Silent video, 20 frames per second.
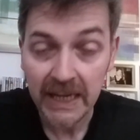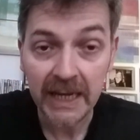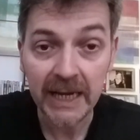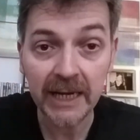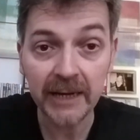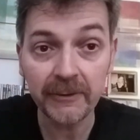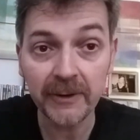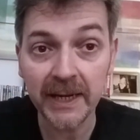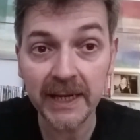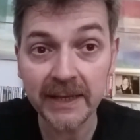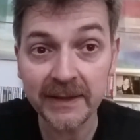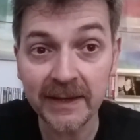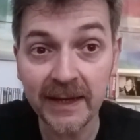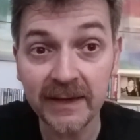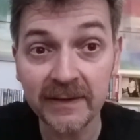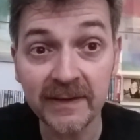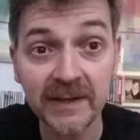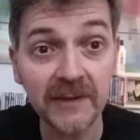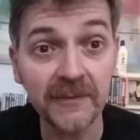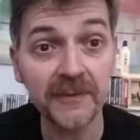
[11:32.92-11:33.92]
Anyway,
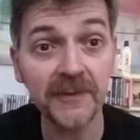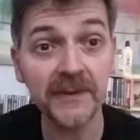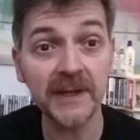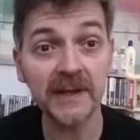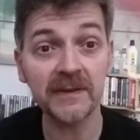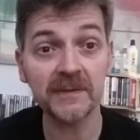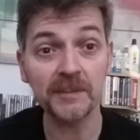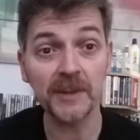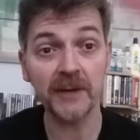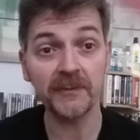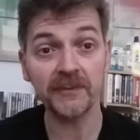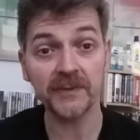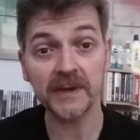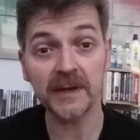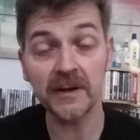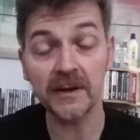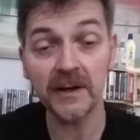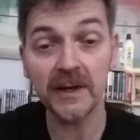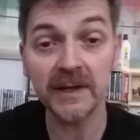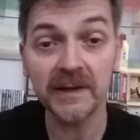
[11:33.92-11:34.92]
that's it for this month,
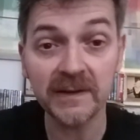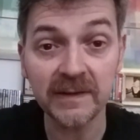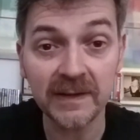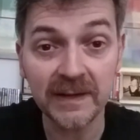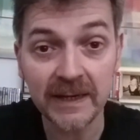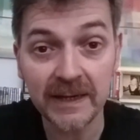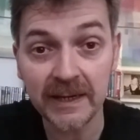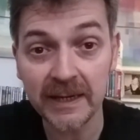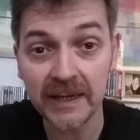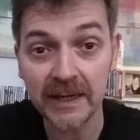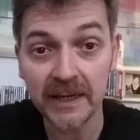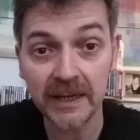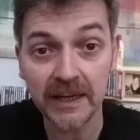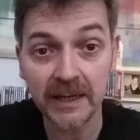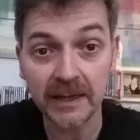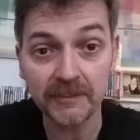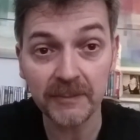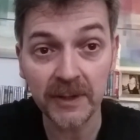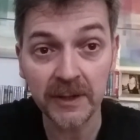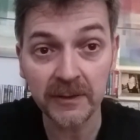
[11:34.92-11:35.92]
guys.
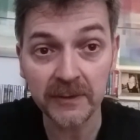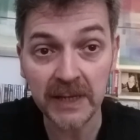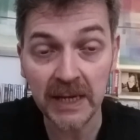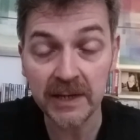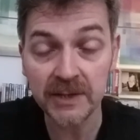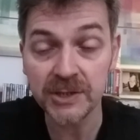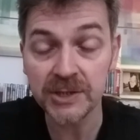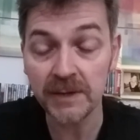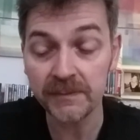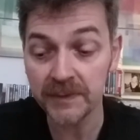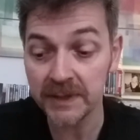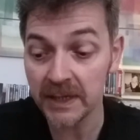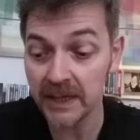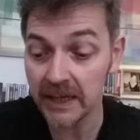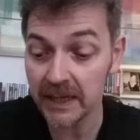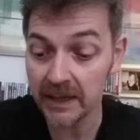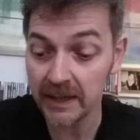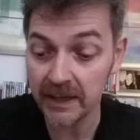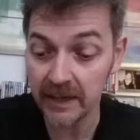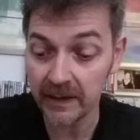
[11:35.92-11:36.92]
I'll catch up with you
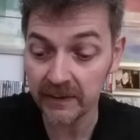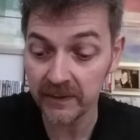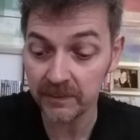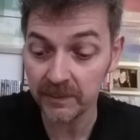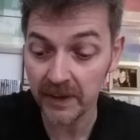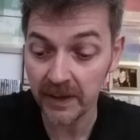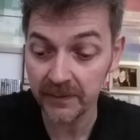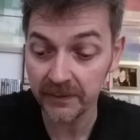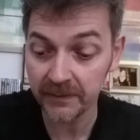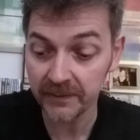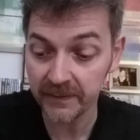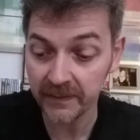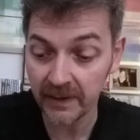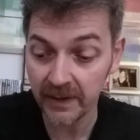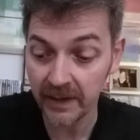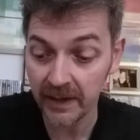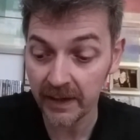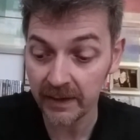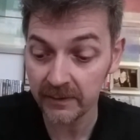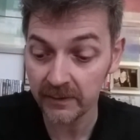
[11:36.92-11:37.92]
again next month
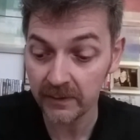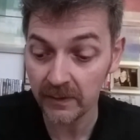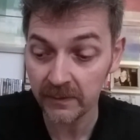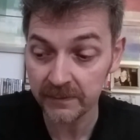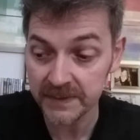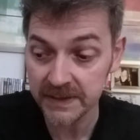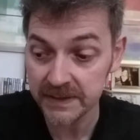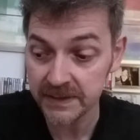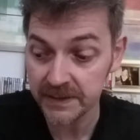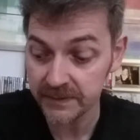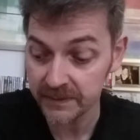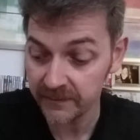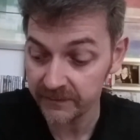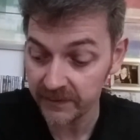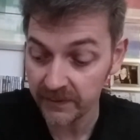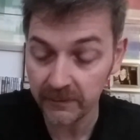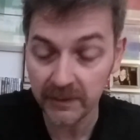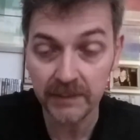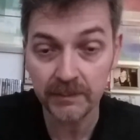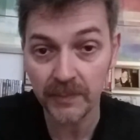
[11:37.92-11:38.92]
and obviously do a
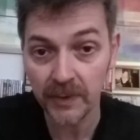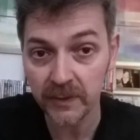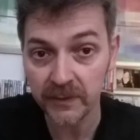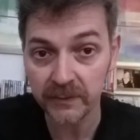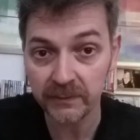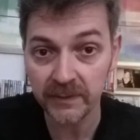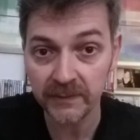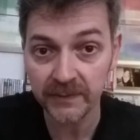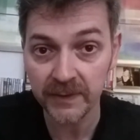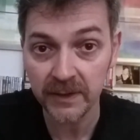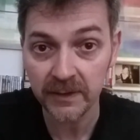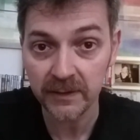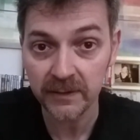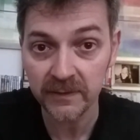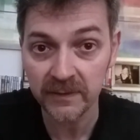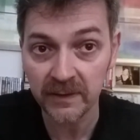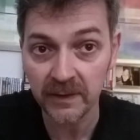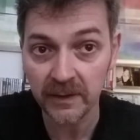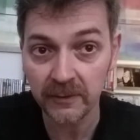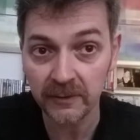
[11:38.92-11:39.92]
few inbox
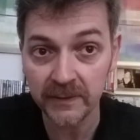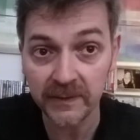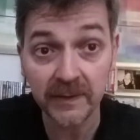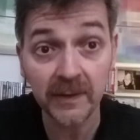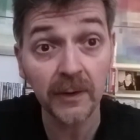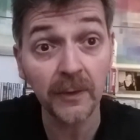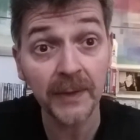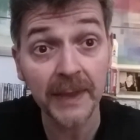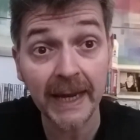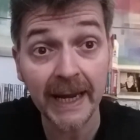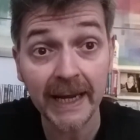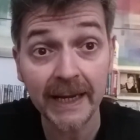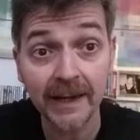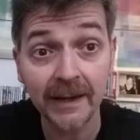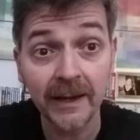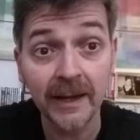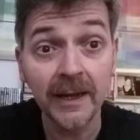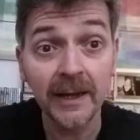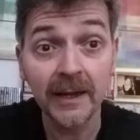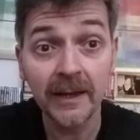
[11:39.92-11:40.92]
reviews. So until
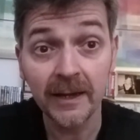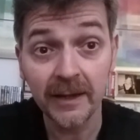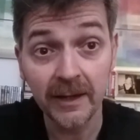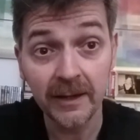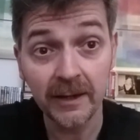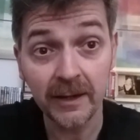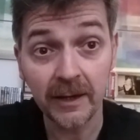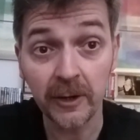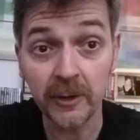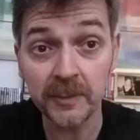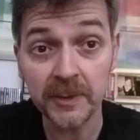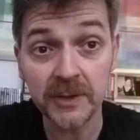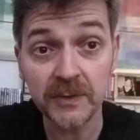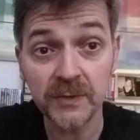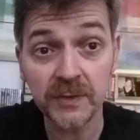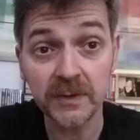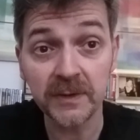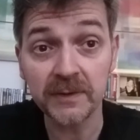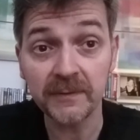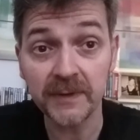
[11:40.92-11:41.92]
then, hope you
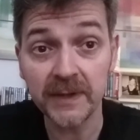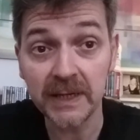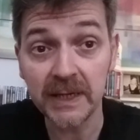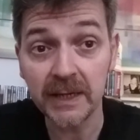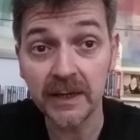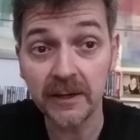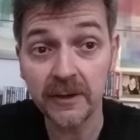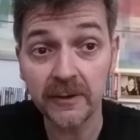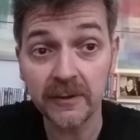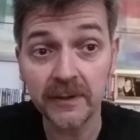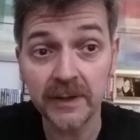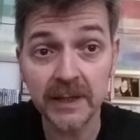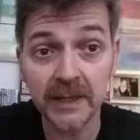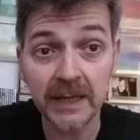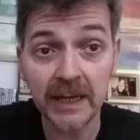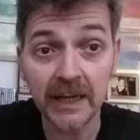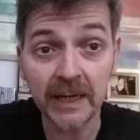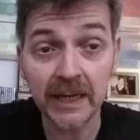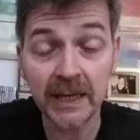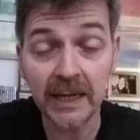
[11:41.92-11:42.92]
enjoyed the video.
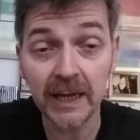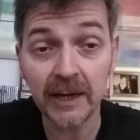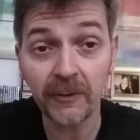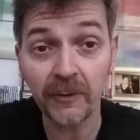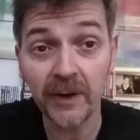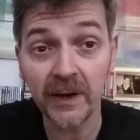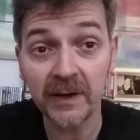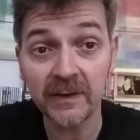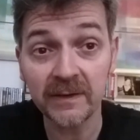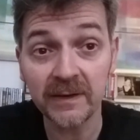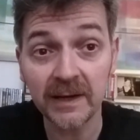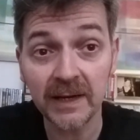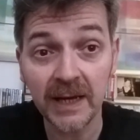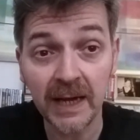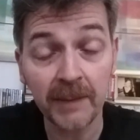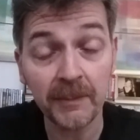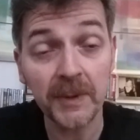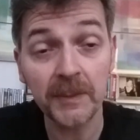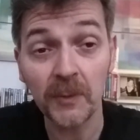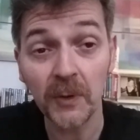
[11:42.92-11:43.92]
Get kit crazy,
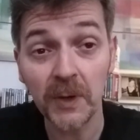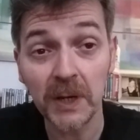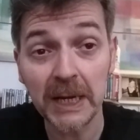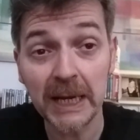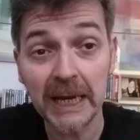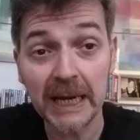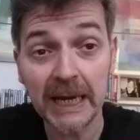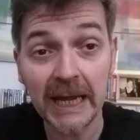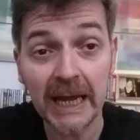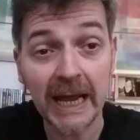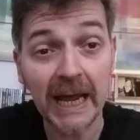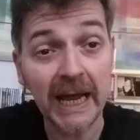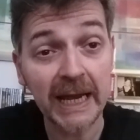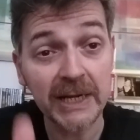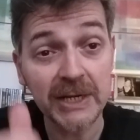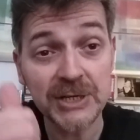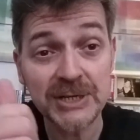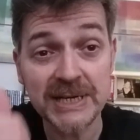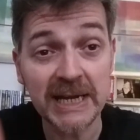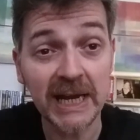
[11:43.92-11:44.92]
happy modelling,
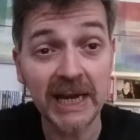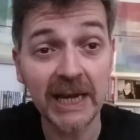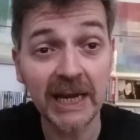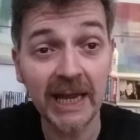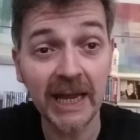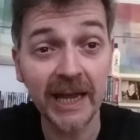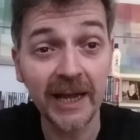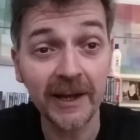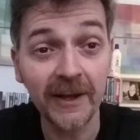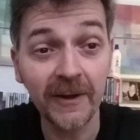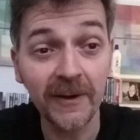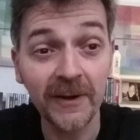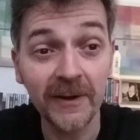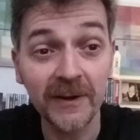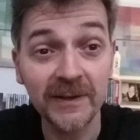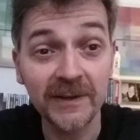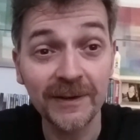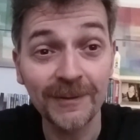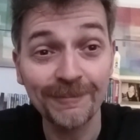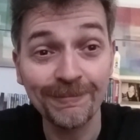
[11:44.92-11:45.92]
and take care,
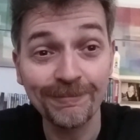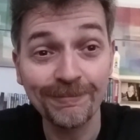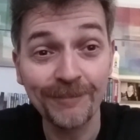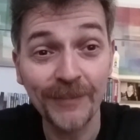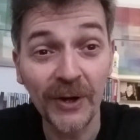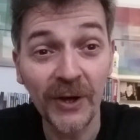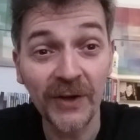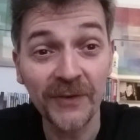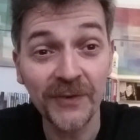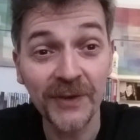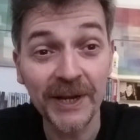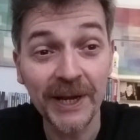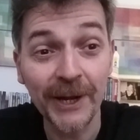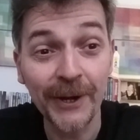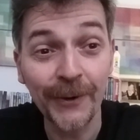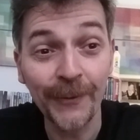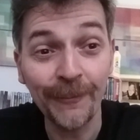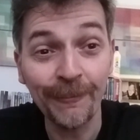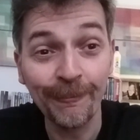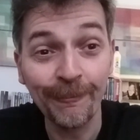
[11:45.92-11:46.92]
guys. Bye for
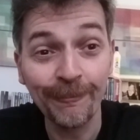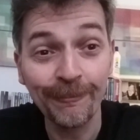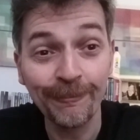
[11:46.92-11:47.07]
now.